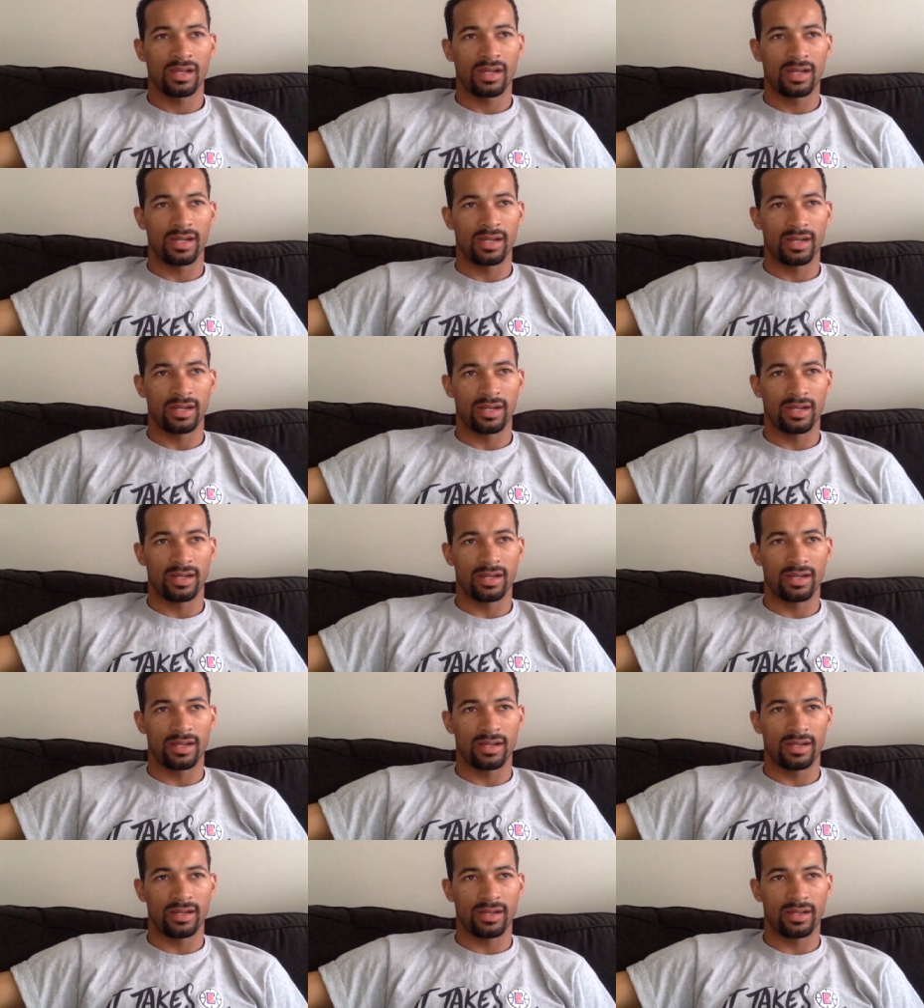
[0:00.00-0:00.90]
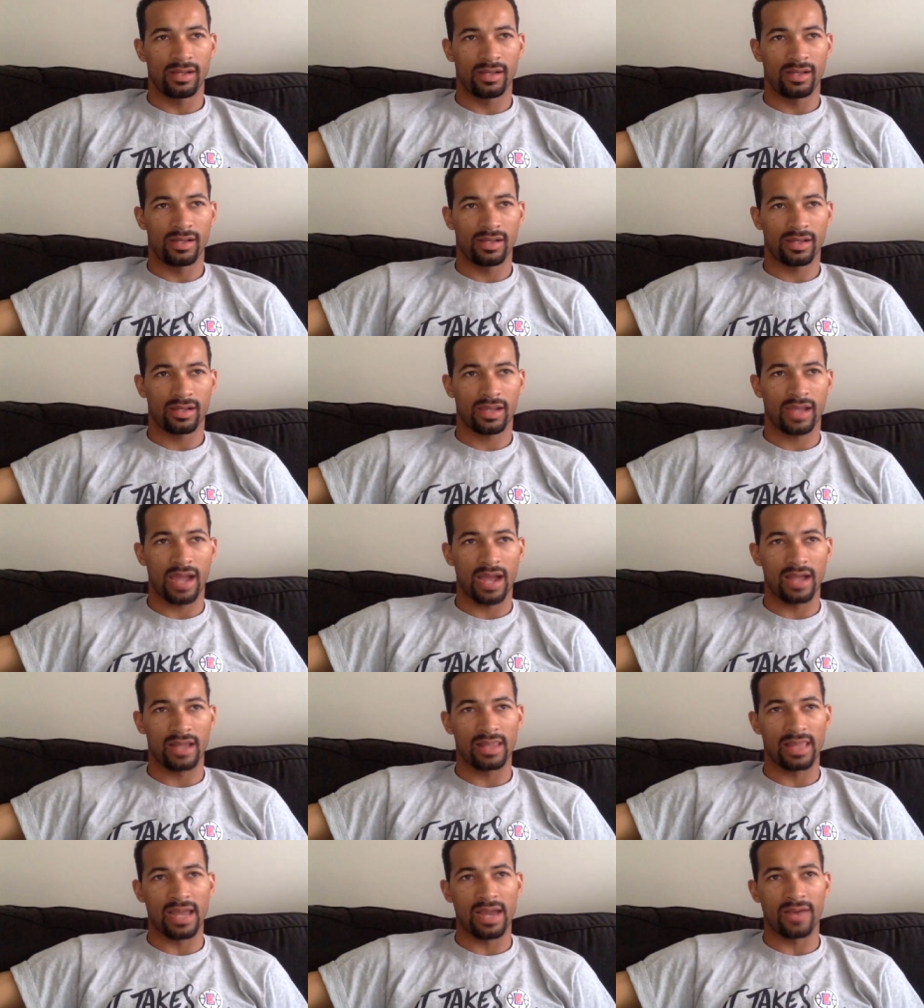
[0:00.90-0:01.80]
Uh,
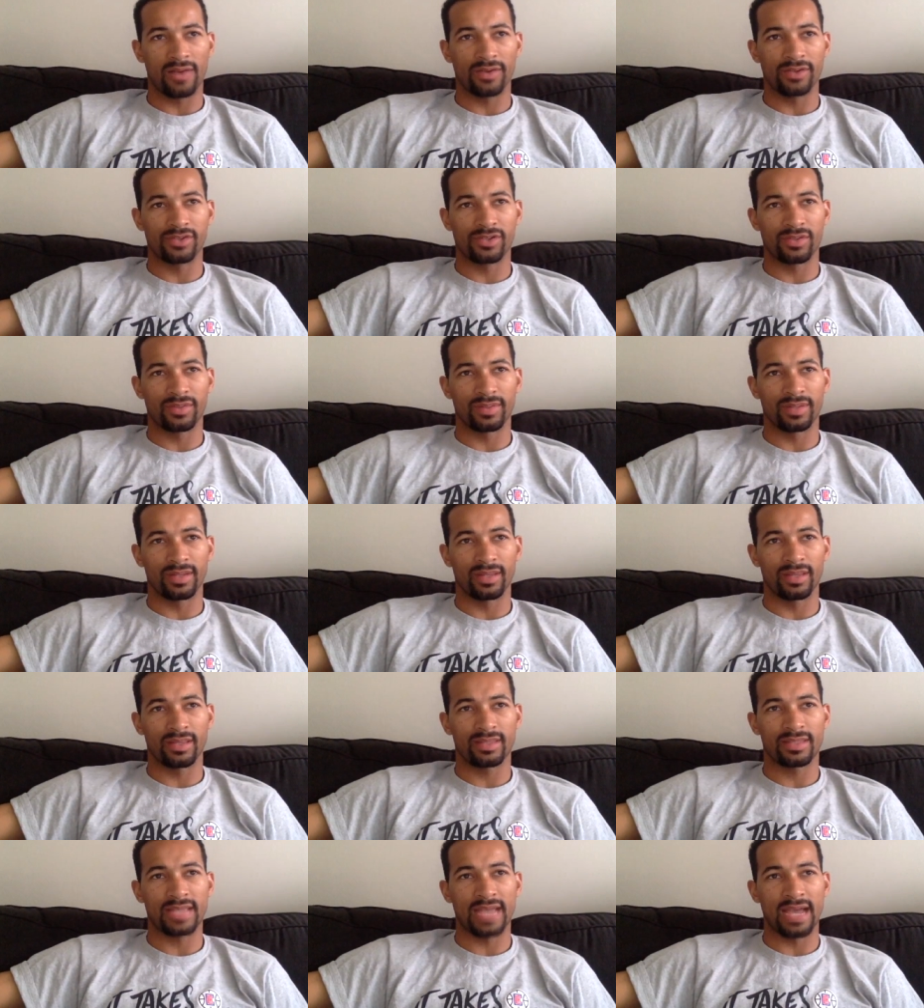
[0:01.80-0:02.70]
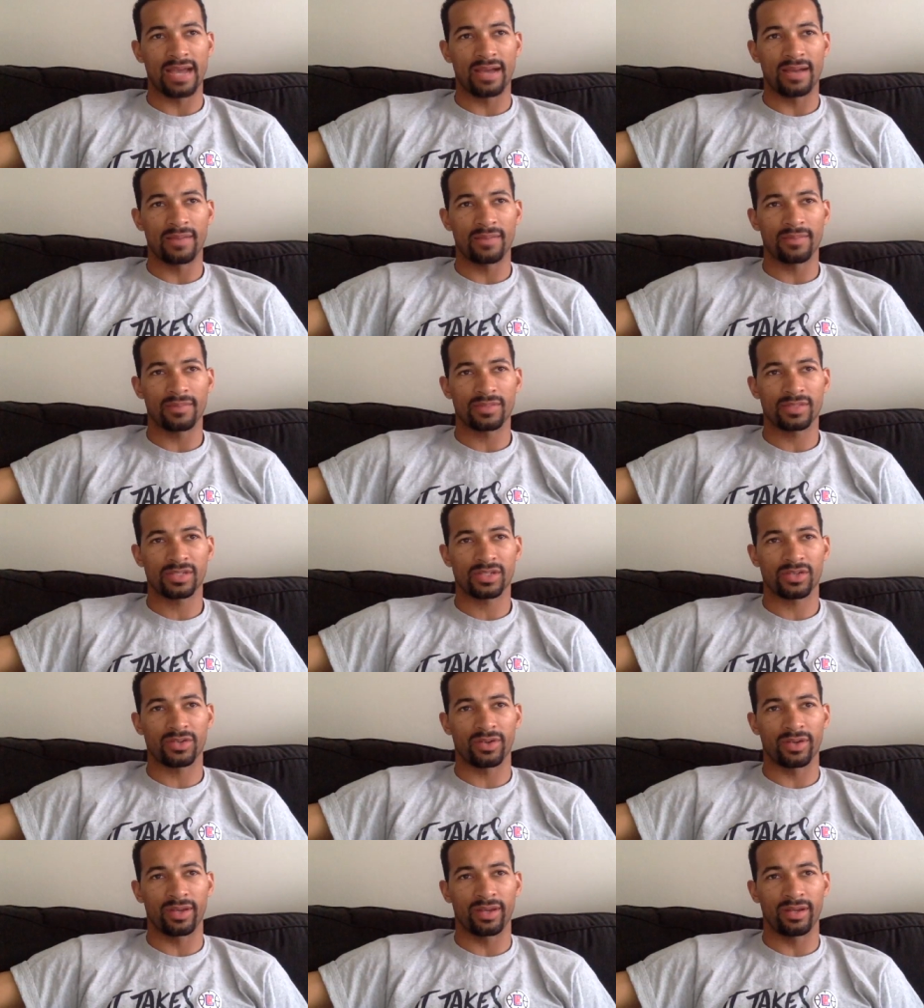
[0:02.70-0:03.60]
Kyle Lowry dribbling to the top.
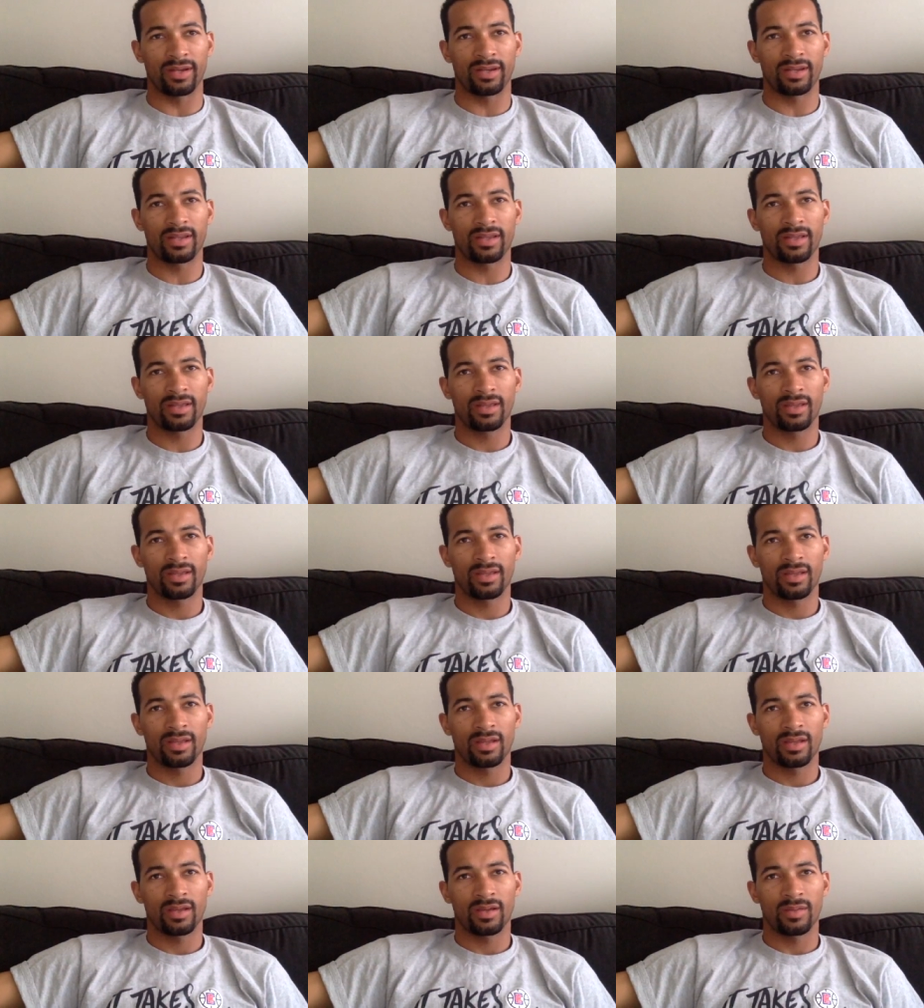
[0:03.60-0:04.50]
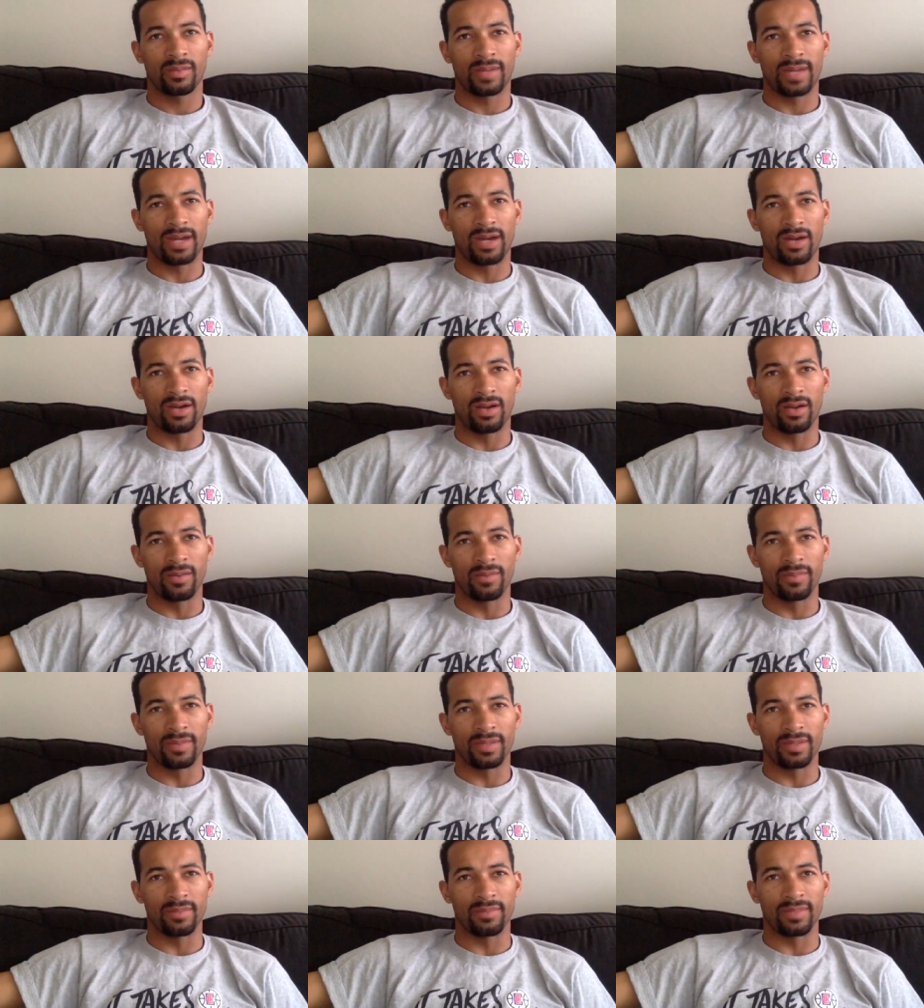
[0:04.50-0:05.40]
Screen by
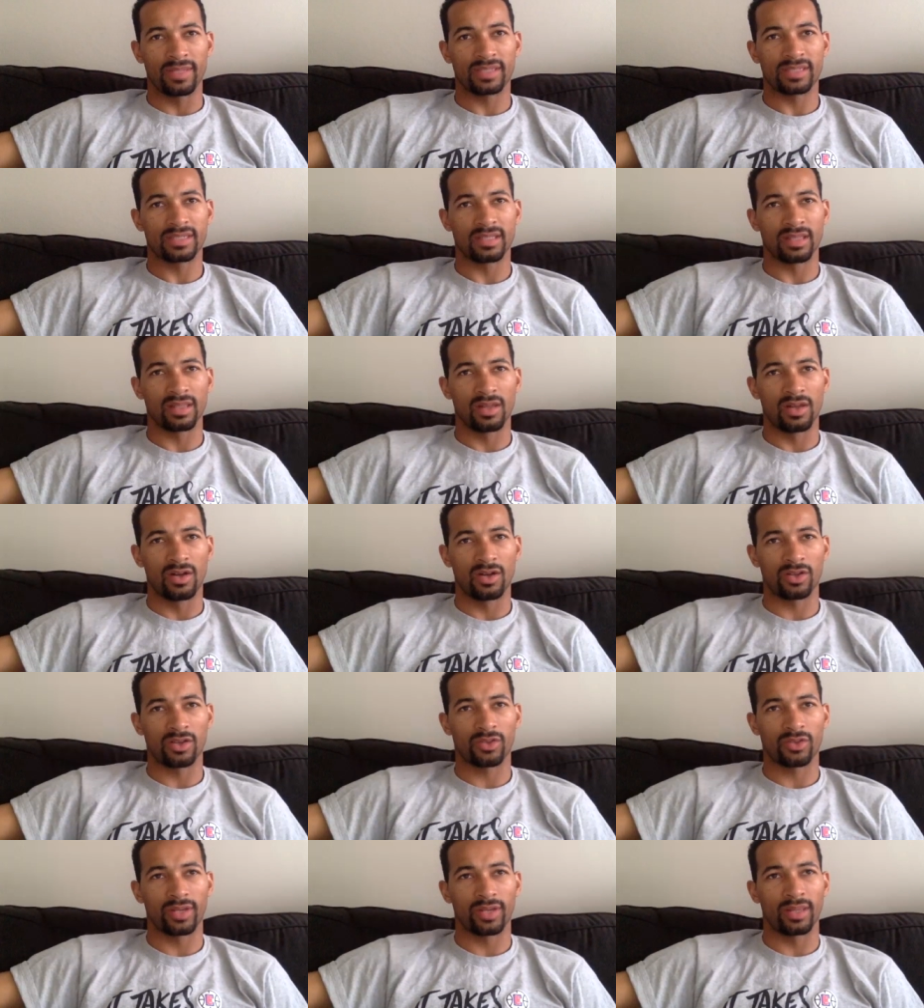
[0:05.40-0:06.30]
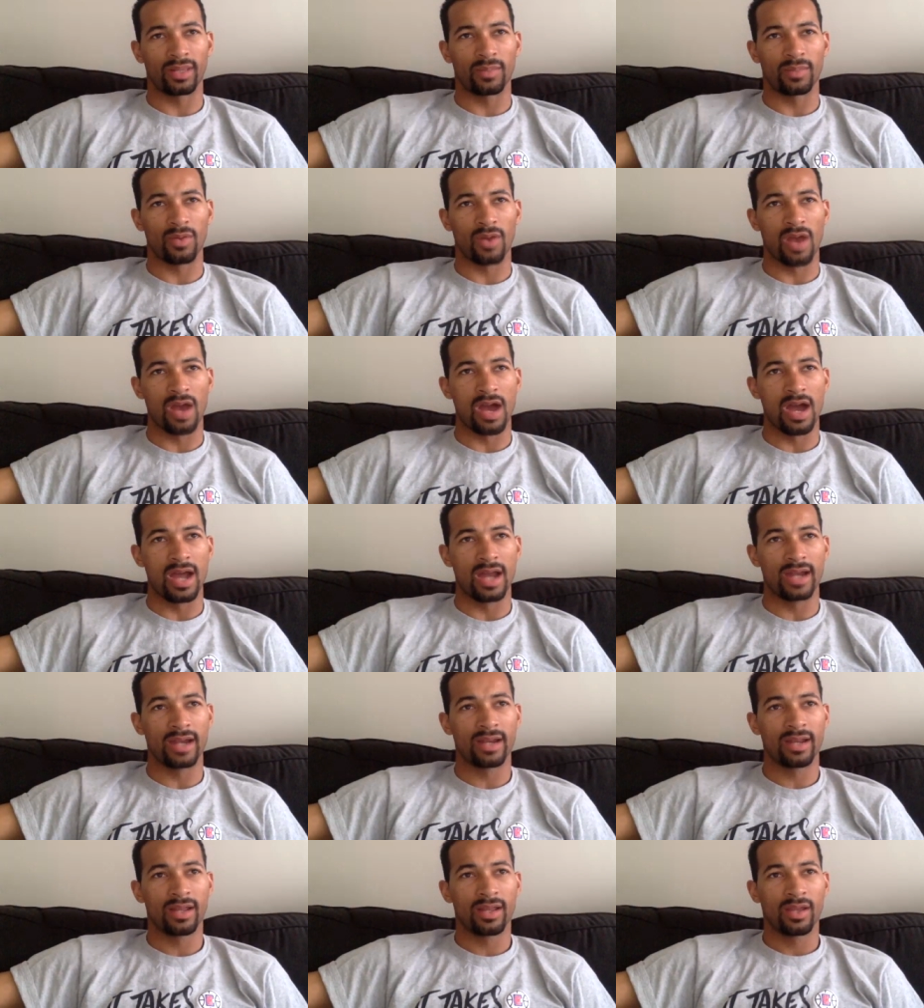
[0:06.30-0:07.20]
Onumdi. Misses a long three.
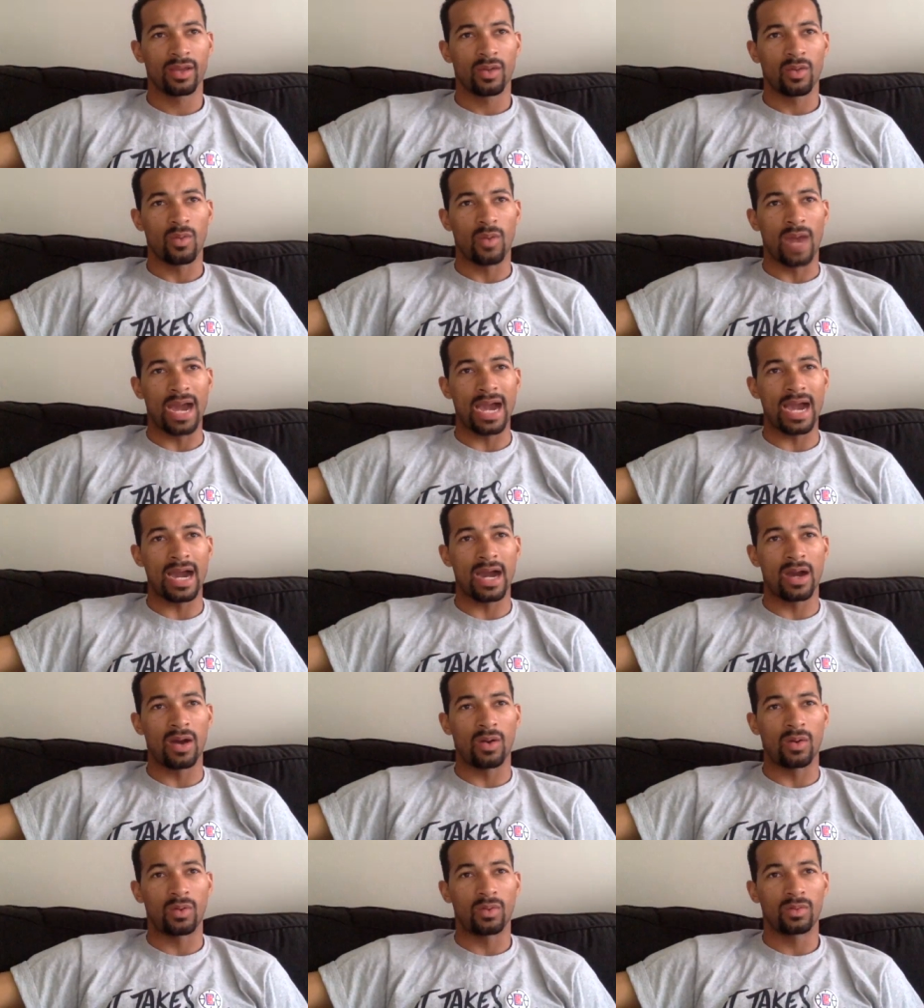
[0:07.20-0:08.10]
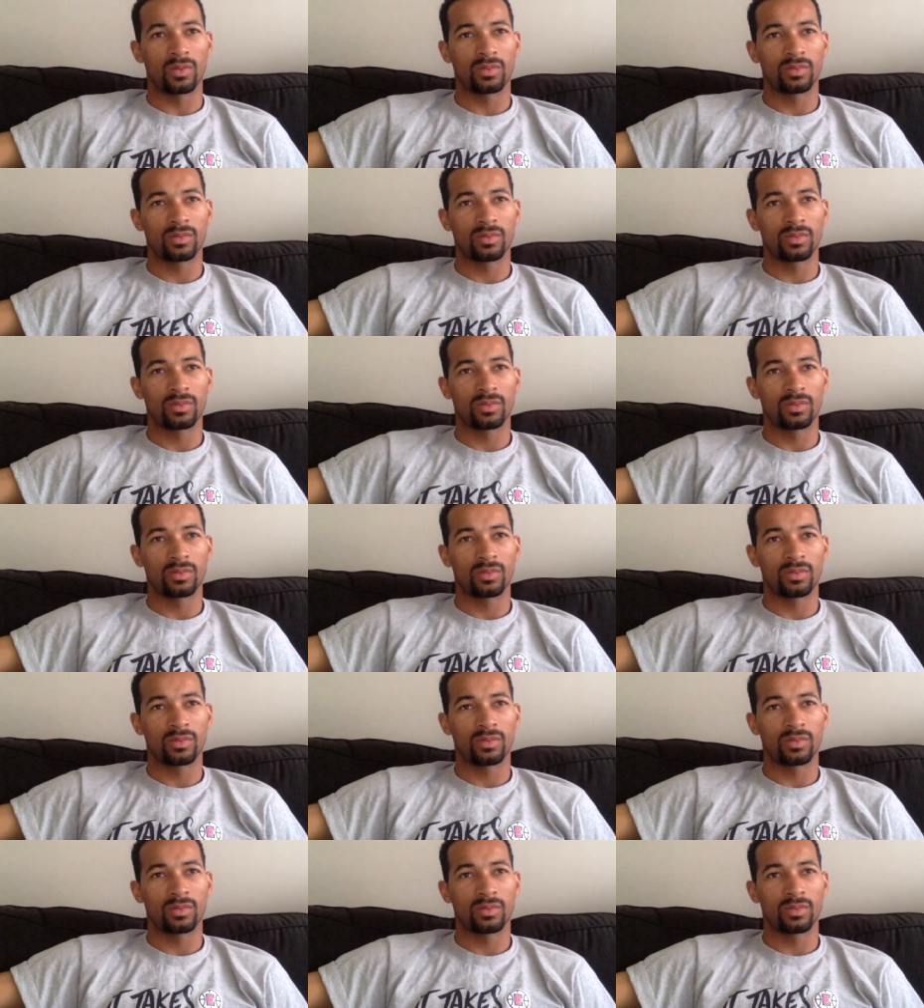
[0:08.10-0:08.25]
LeBron. Wow.